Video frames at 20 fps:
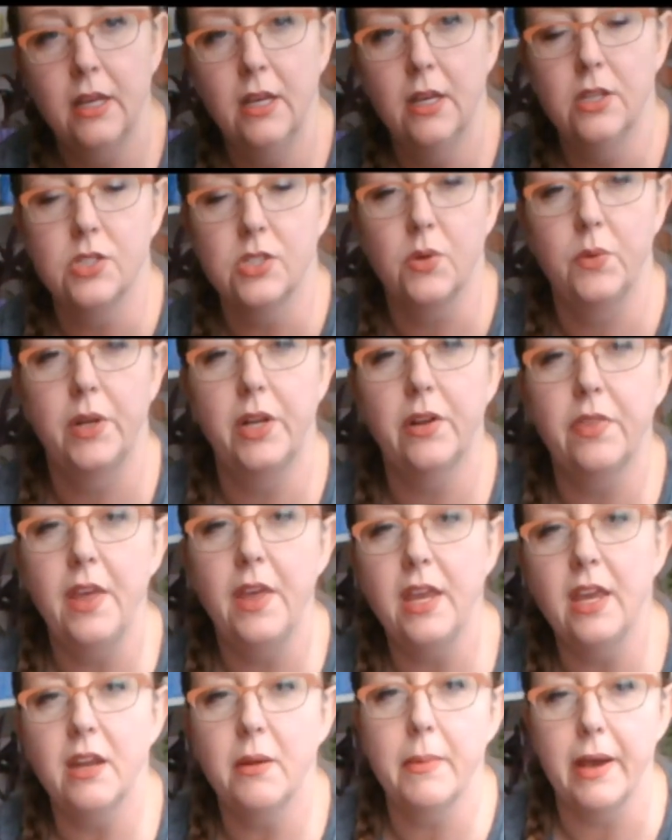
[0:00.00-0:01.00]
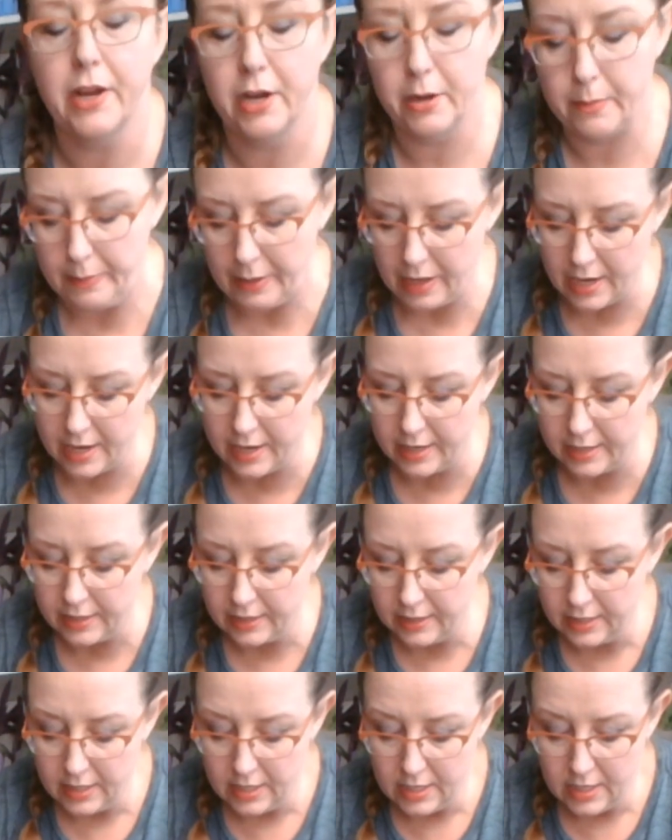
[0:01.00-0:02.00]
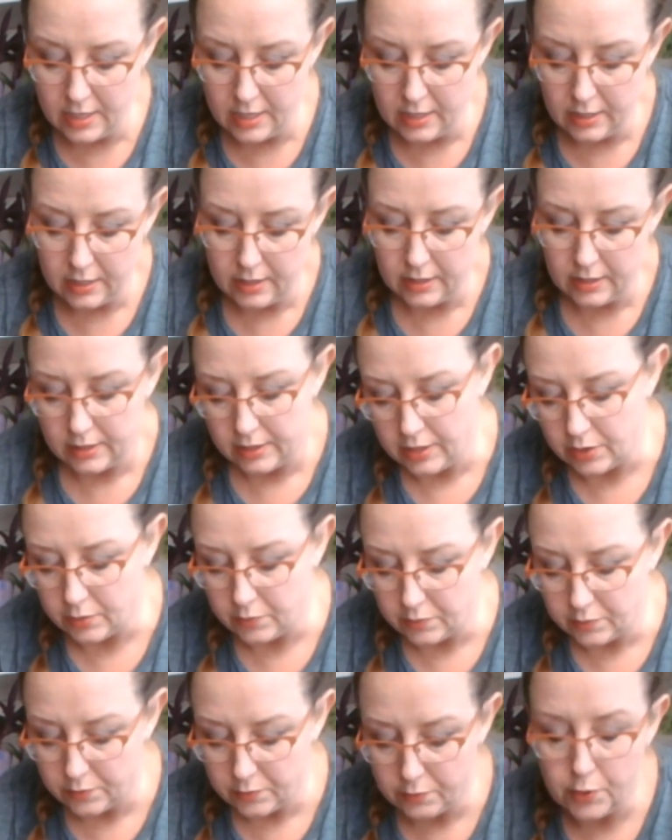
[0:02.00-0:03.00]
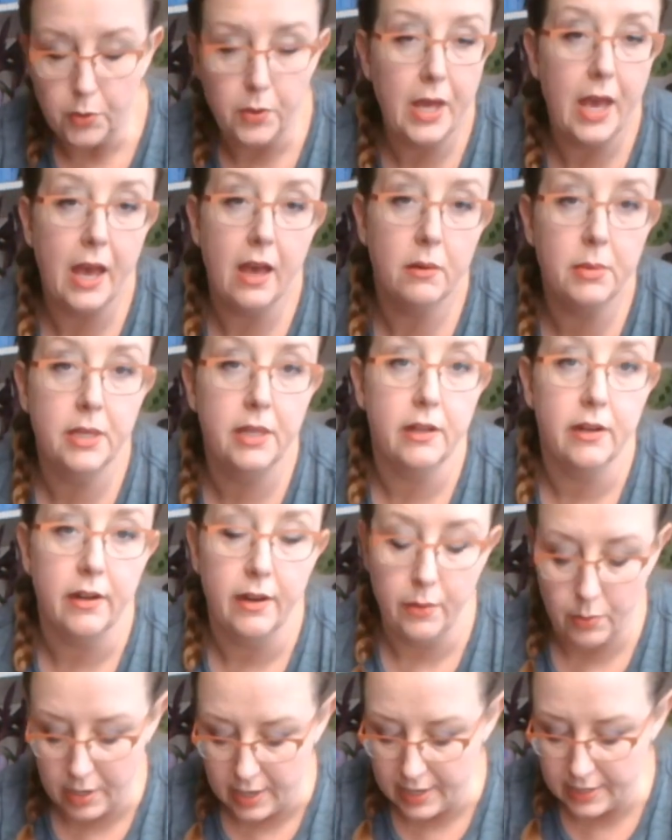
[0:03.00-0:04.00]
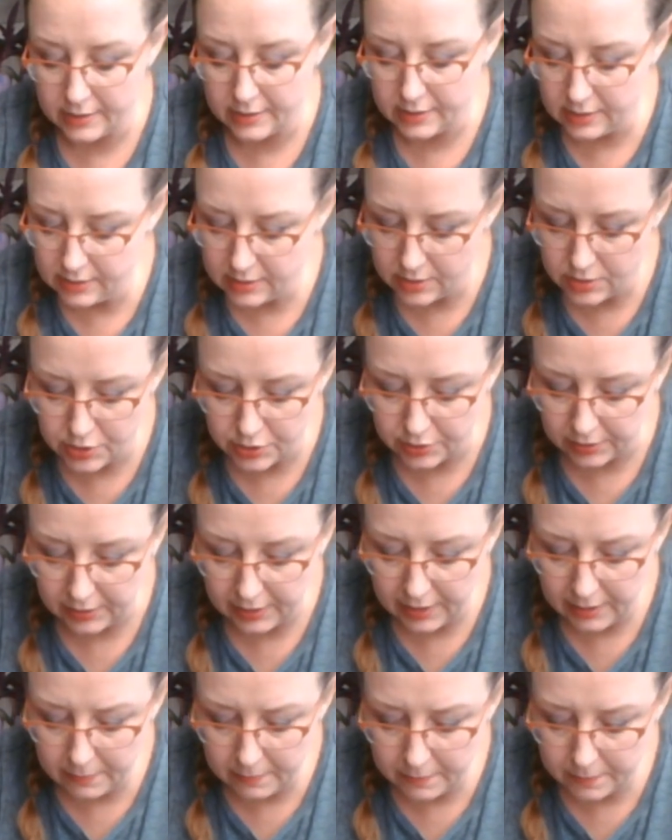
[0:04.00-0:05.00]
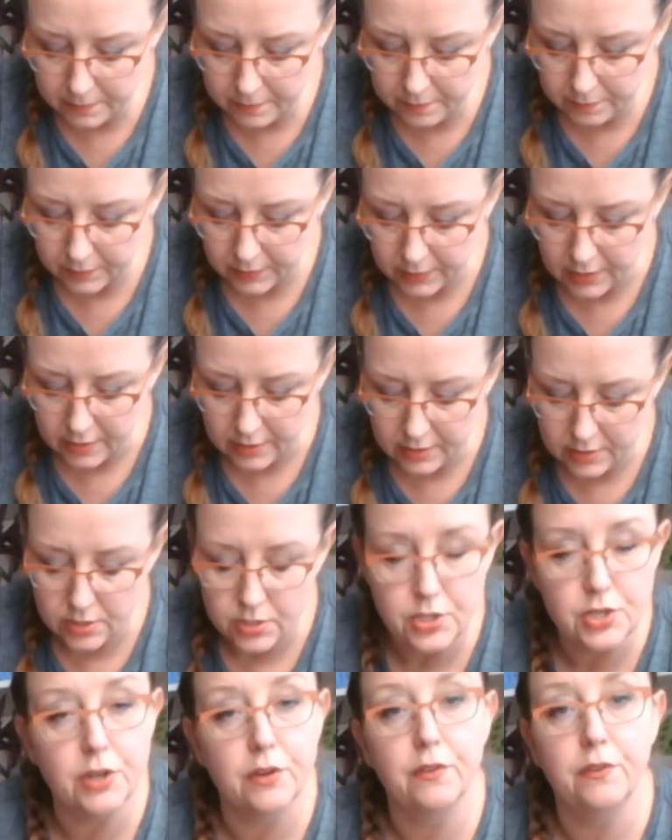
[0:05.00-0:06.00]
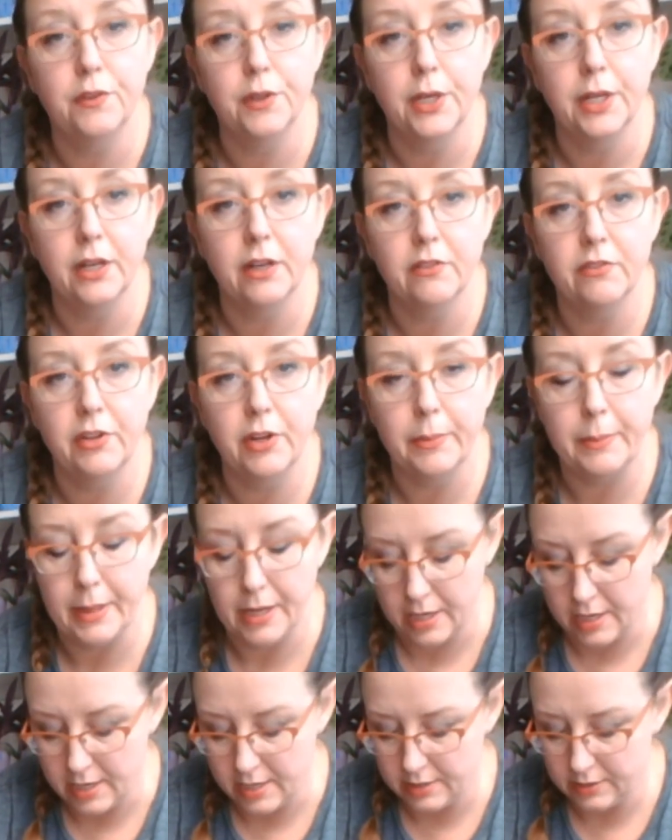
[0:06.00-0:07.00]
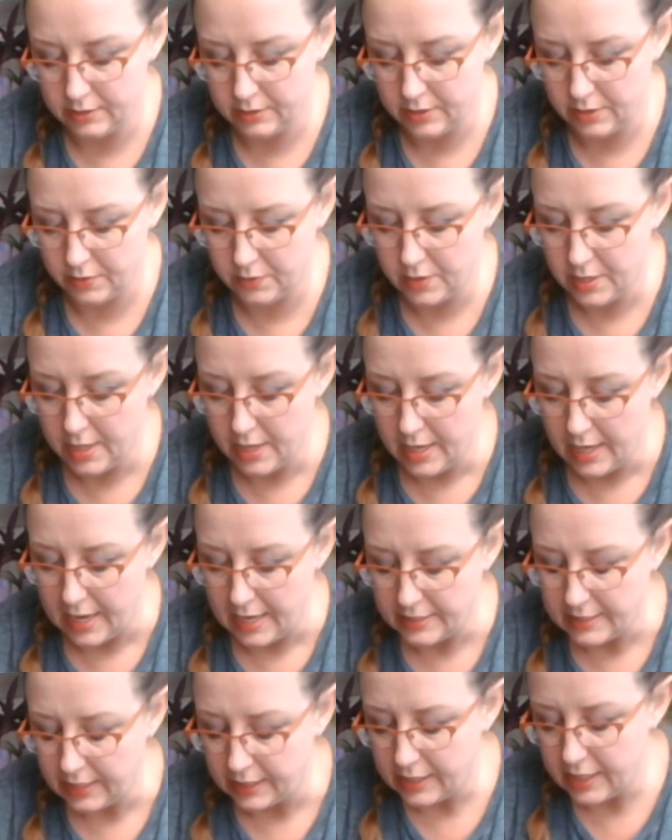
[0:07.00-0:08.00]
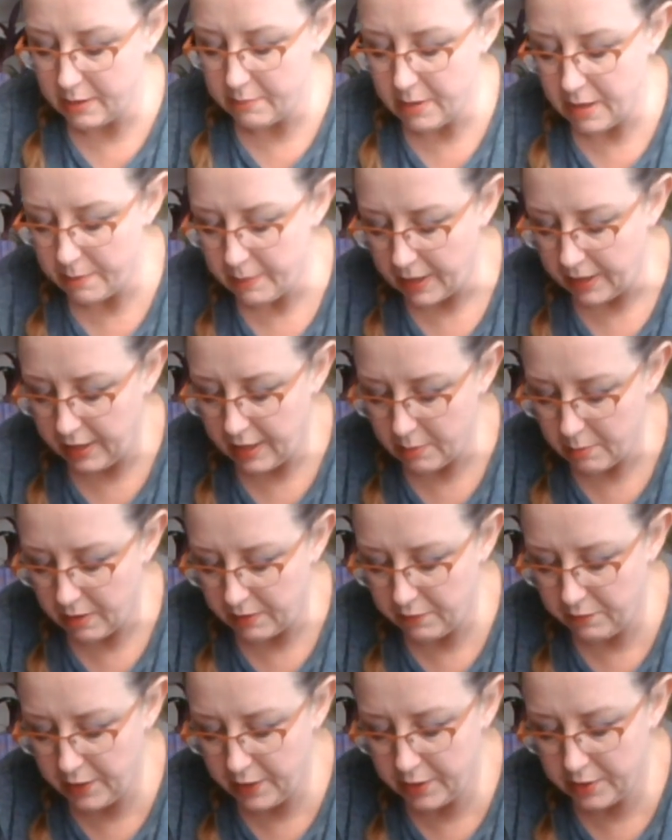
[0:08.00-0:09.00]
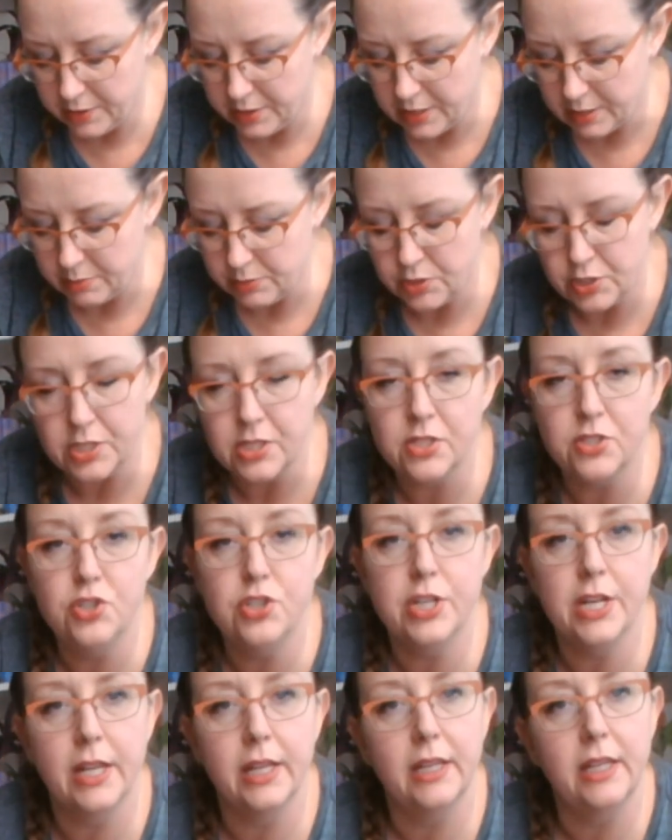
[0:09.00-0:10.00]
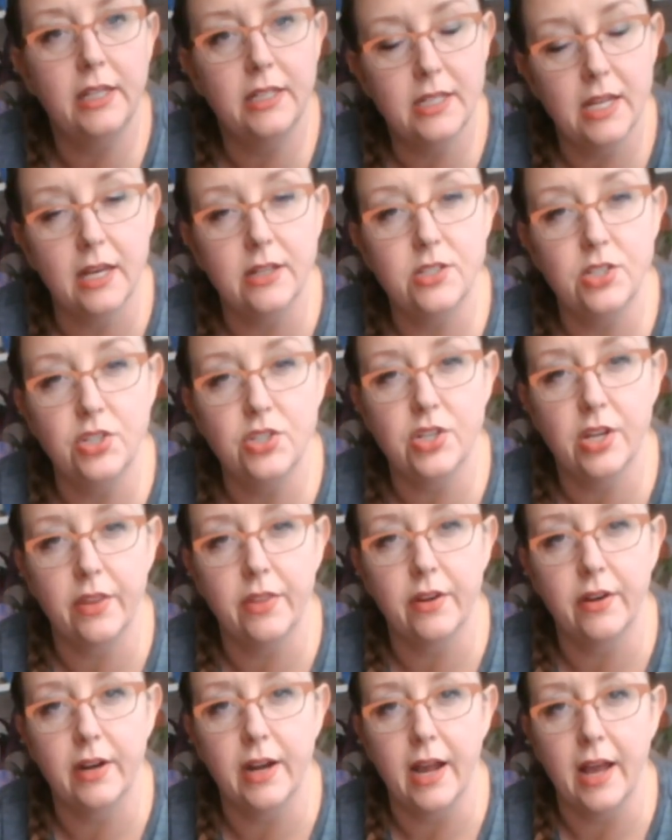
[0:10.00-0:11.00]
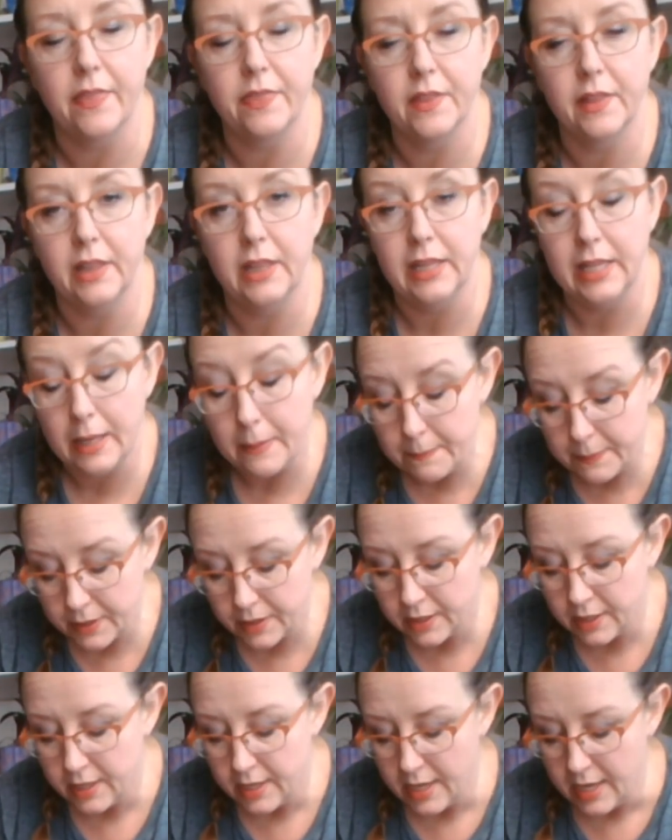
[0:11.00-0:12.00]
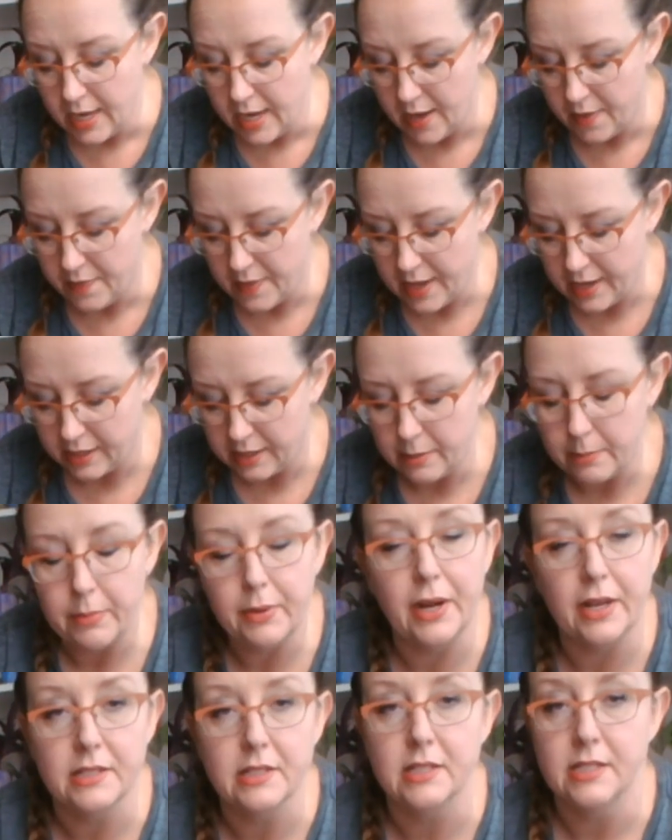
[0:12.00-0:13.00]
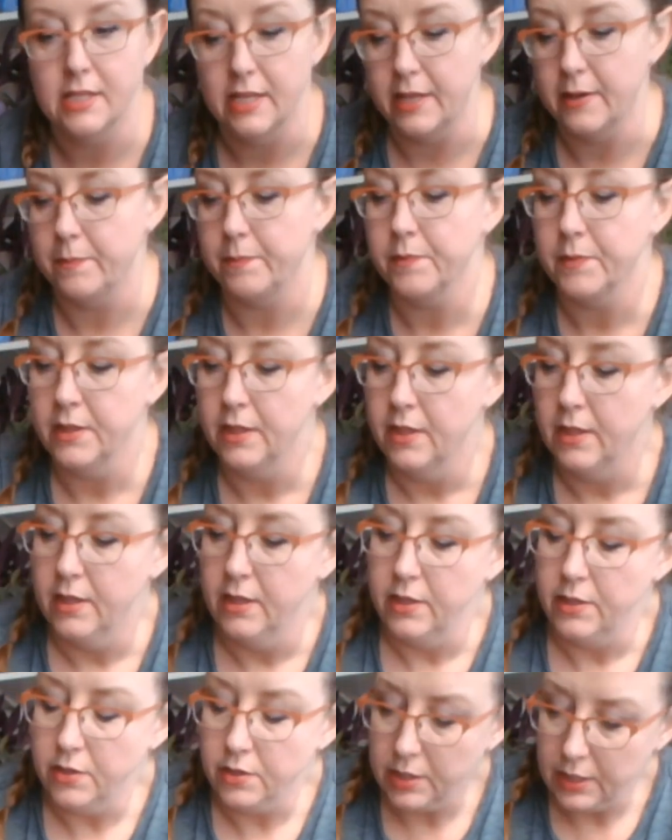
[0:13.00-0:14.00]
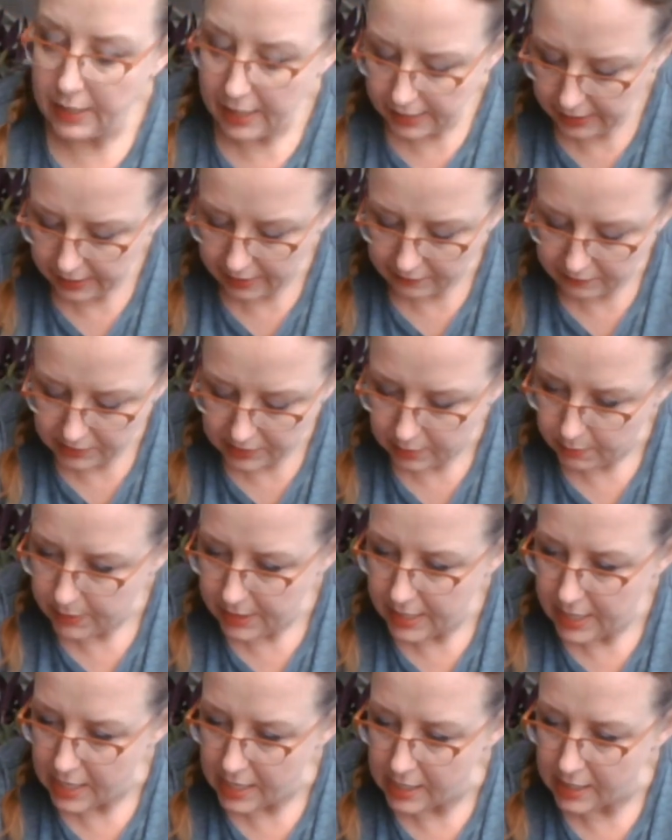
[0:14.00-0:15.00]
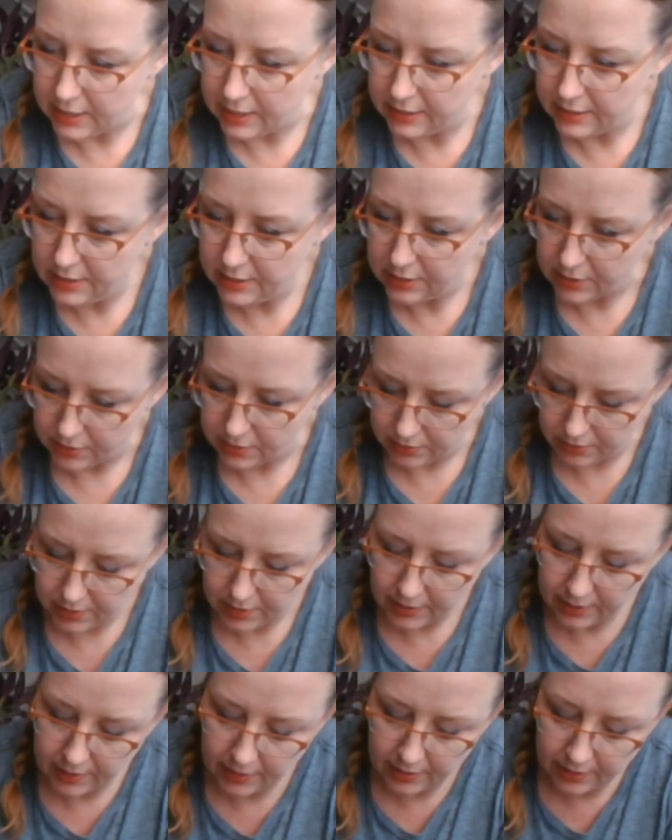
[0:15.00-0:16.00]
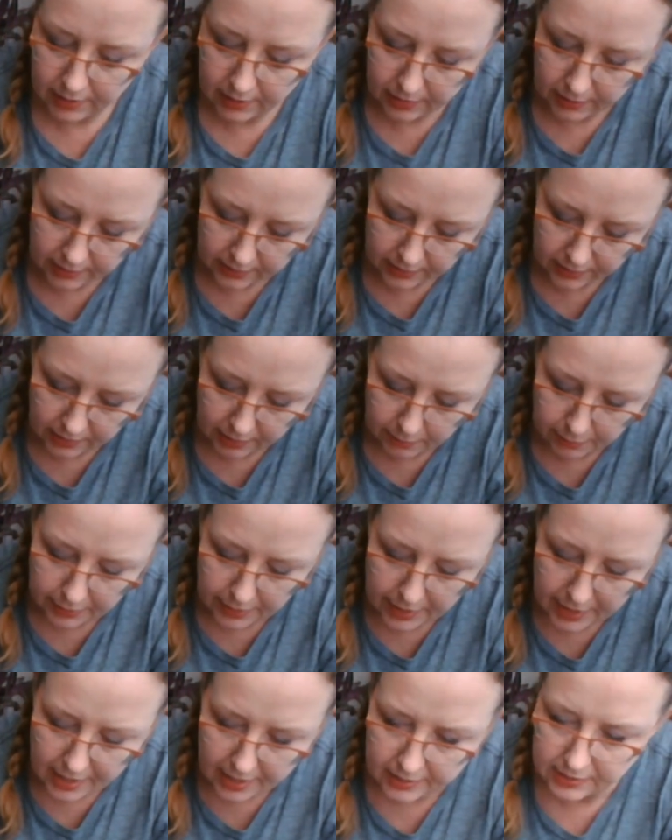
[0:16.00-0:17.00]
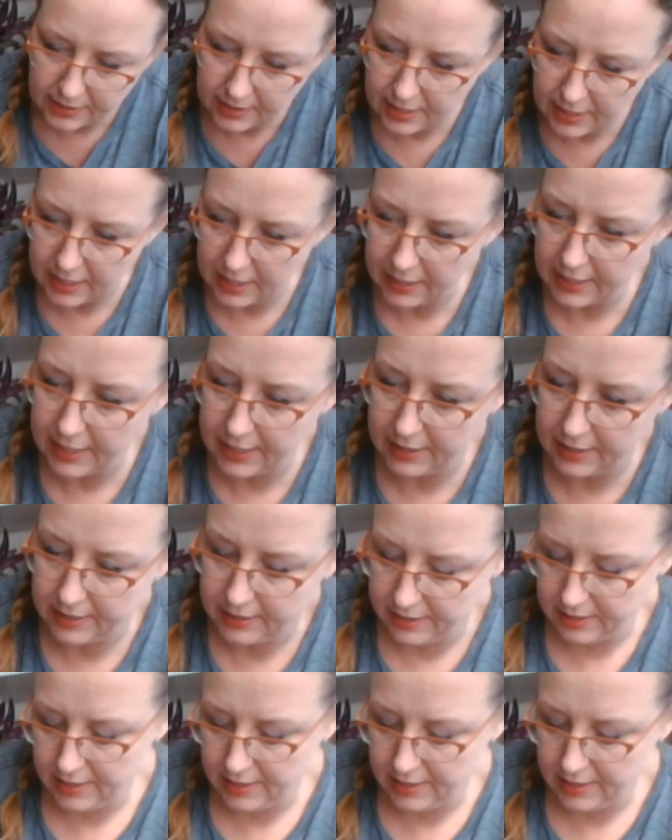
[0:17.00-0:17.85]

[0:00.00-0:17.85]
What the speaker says: So when you're thinking about your pot, you know, vocabulary wise, this is your lip and this is your foot of your pot. So as I come up, I let my fingertips just gently touch each other at the lip, and that compresses it. Your clay loves to be hugged, so compress and hug it